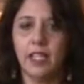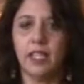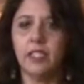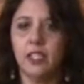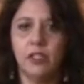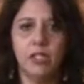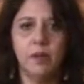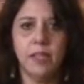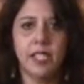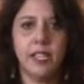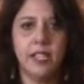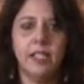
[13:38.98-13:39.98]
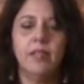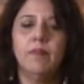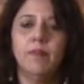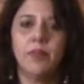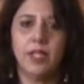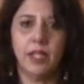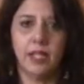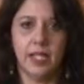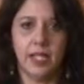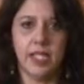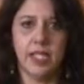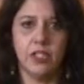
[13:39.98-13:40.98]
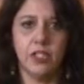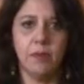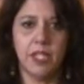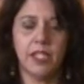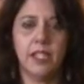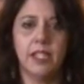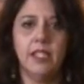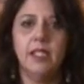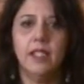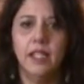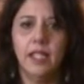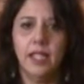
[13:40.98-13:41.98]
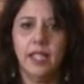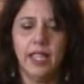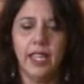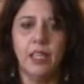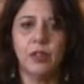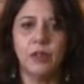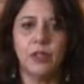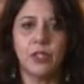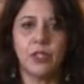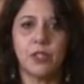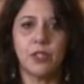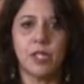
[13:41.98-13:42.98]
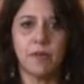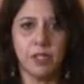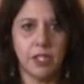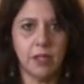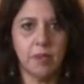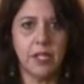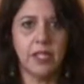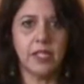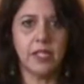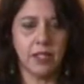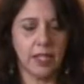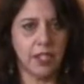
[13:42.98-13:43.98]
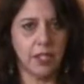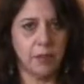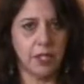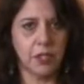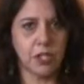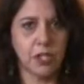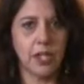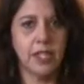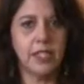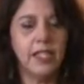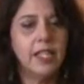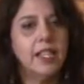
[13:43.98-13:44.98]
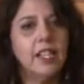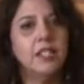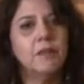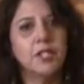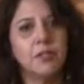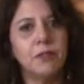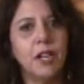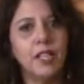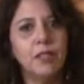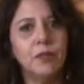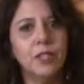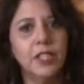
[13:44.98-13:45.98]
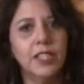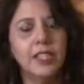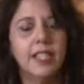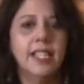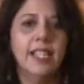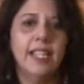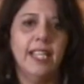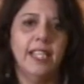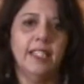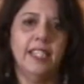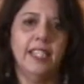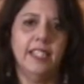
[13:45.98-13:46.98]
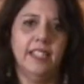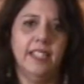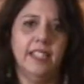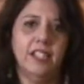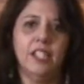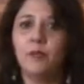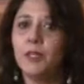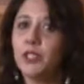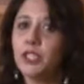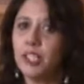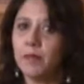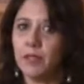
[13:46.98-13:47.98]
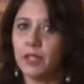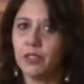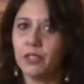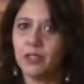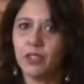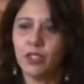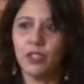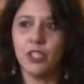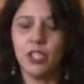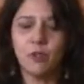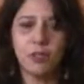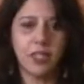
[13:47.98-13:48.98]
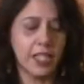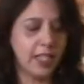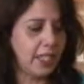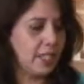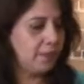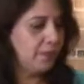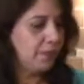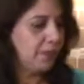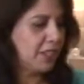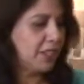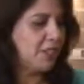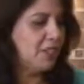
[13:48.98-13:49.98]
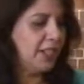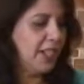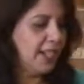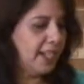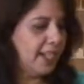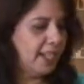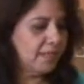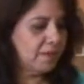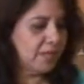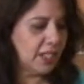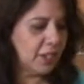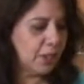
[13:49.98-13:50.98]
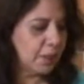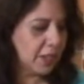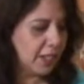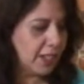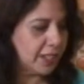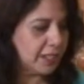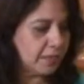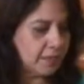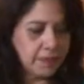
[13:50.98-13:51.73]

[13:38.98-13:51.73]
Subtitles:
tandoori masala, our saji masala, and also some turmeric, a little bit of salt, a little bit of olive oil, and then a little bit of chili powder. So just for the heat, because I like it a little bit hotter.